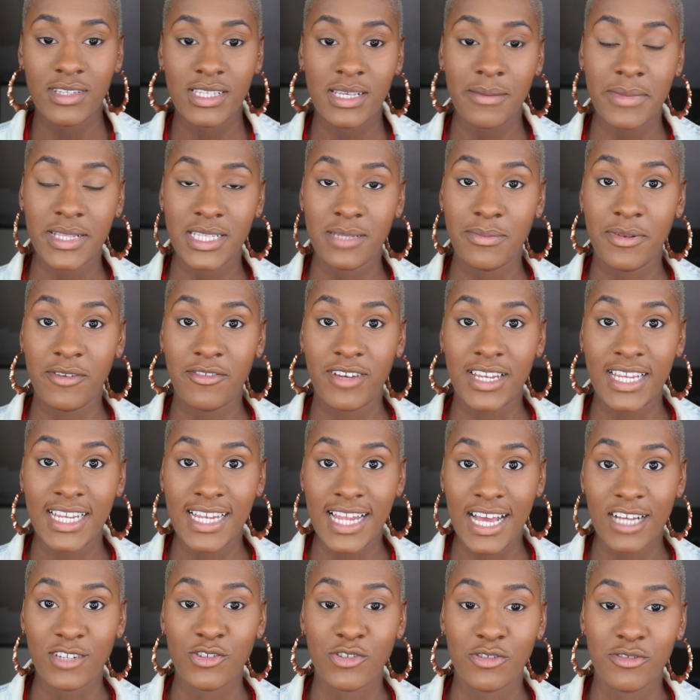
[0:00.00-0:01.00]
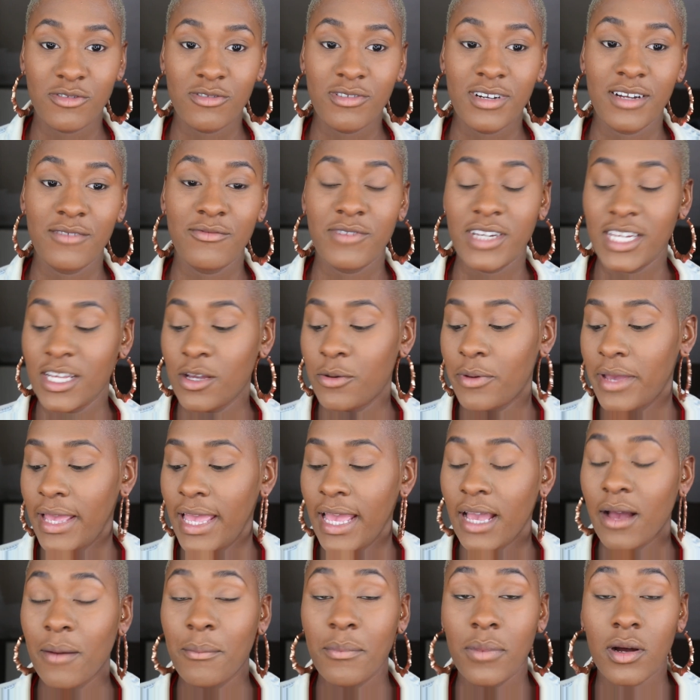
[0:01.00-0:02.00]
obviously meant to be really natural and really
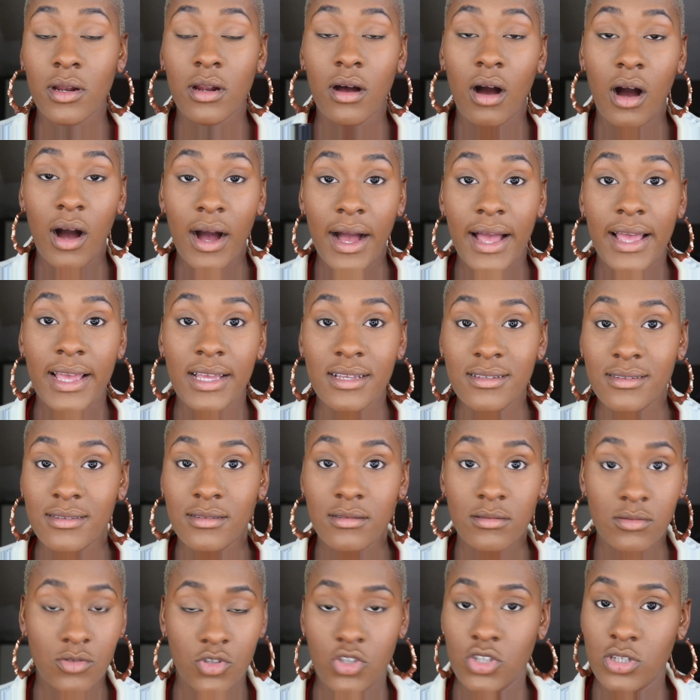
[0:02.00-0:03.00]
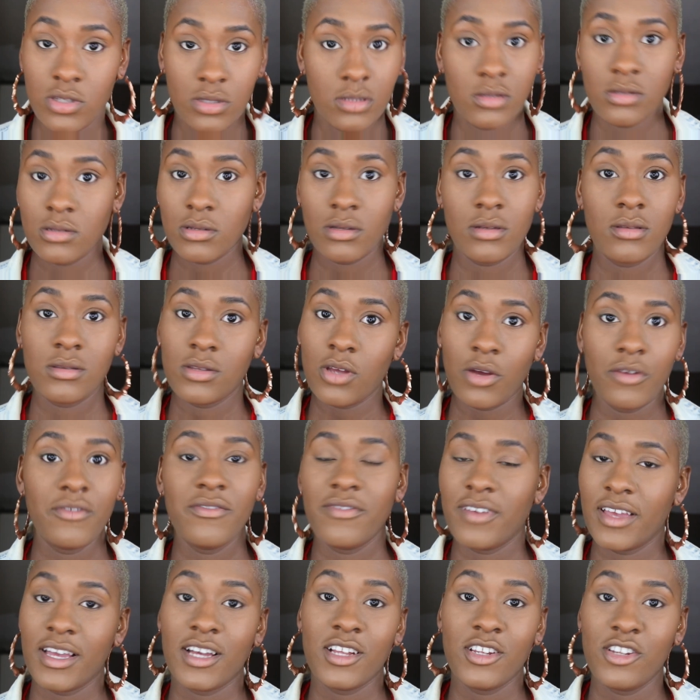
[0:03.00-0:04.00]
quick, but I just
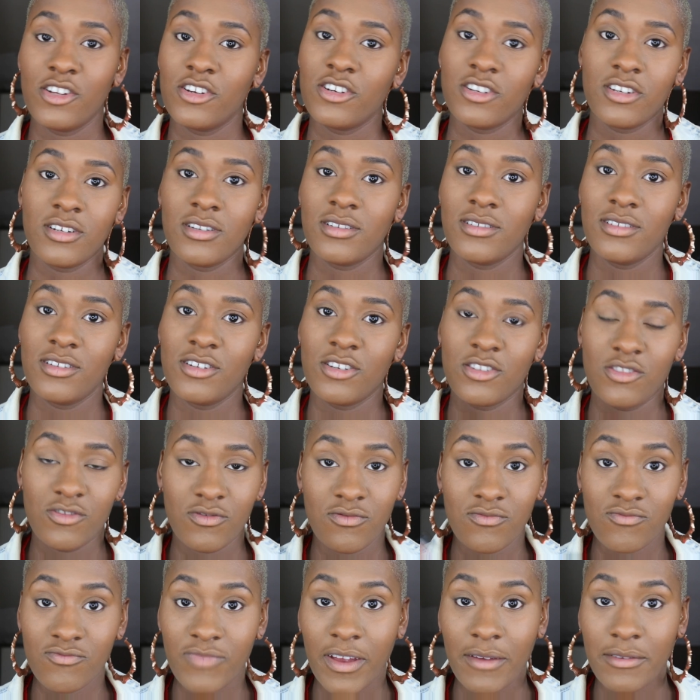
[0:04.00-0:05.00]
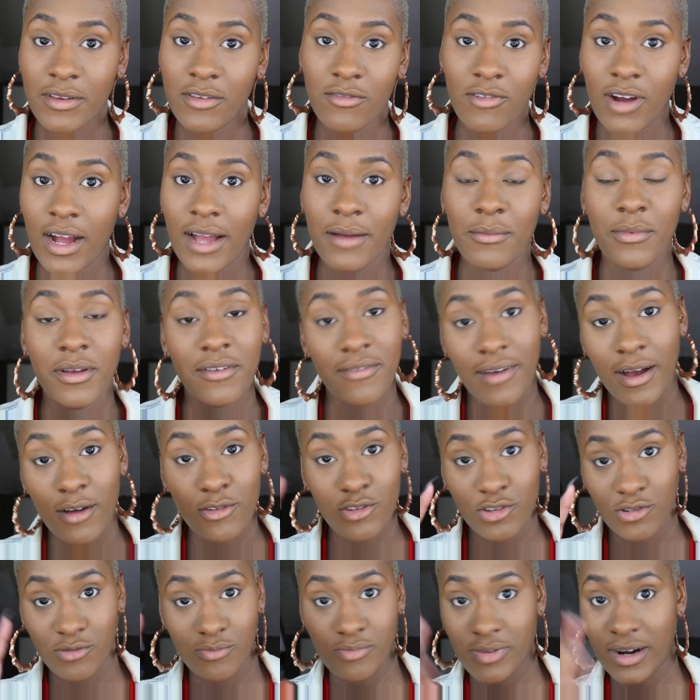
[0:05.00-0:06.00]
don't think it looks very right
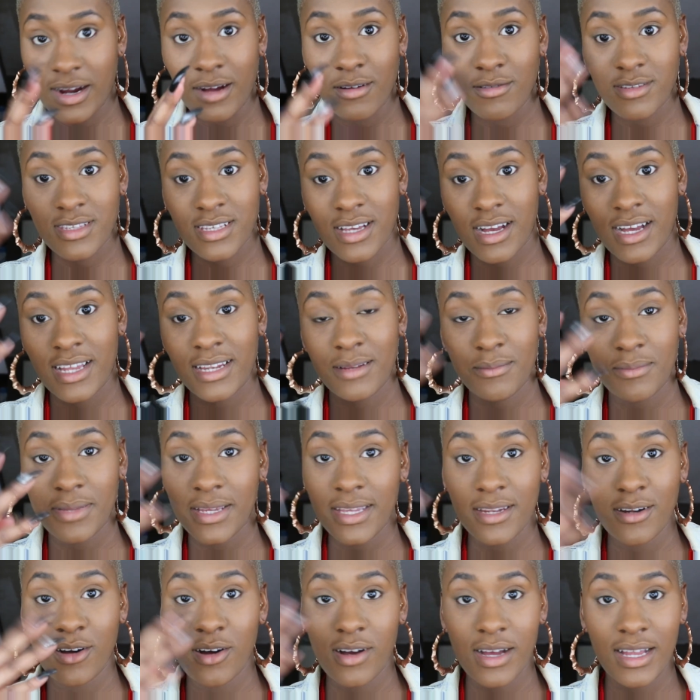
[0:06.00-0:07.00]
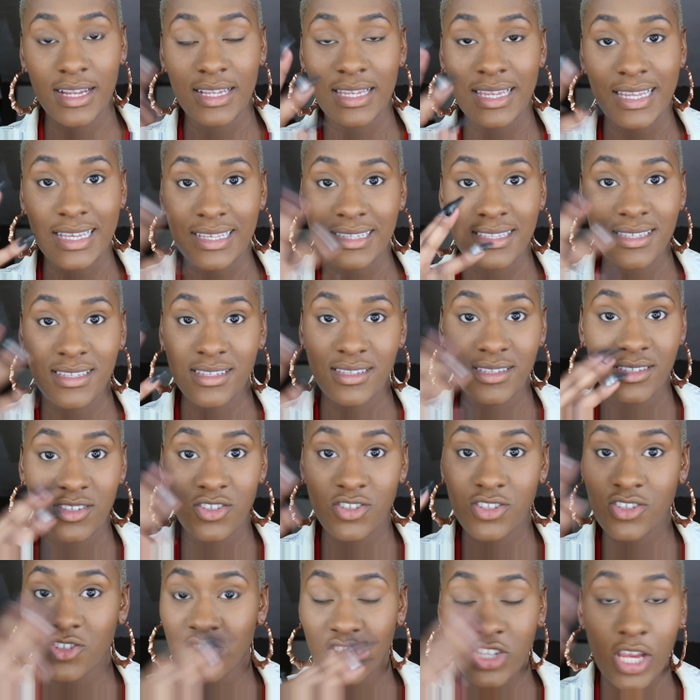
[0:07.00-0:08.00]
without your brows kind of being at least
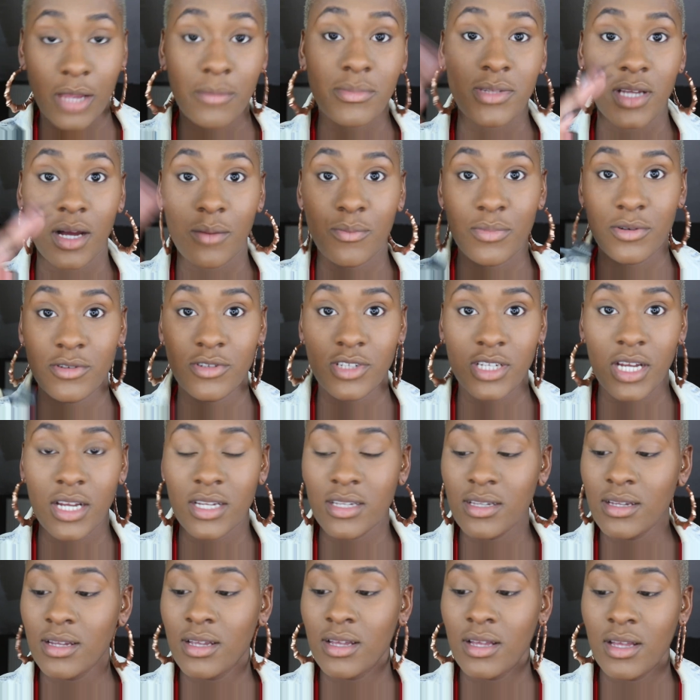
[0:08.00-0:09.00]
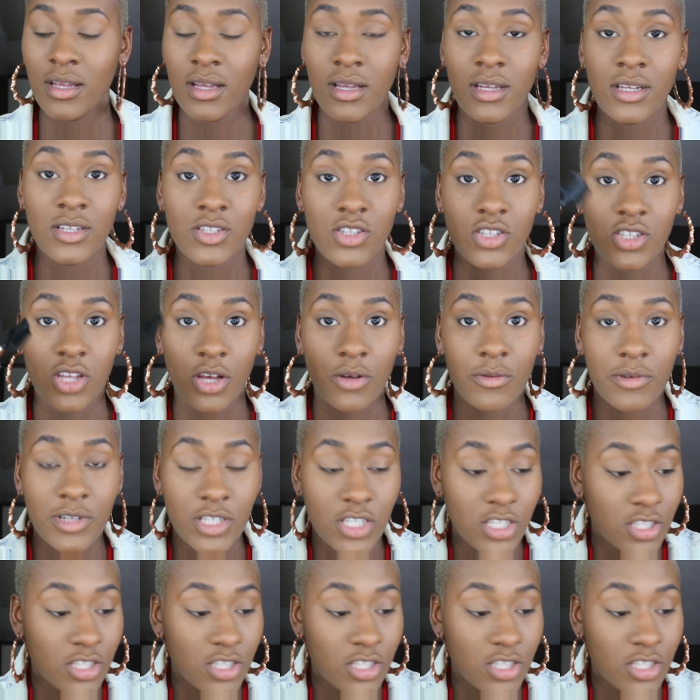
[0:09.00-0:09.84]
shaped up or done. So we're